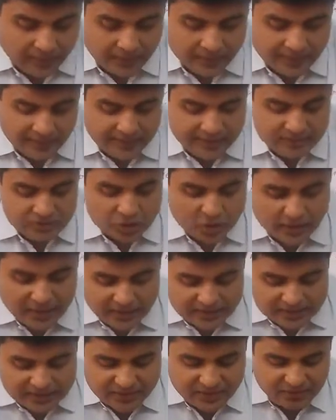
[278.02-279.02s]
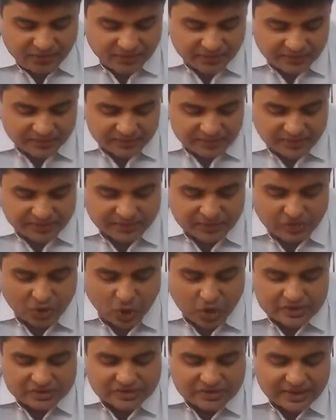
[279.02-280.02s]
it is known as the
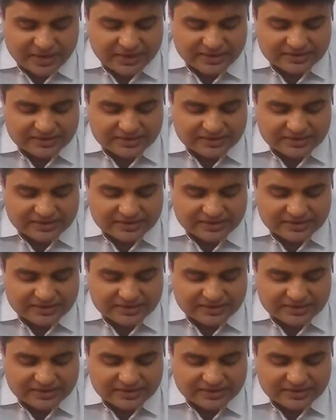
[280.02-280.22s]
constant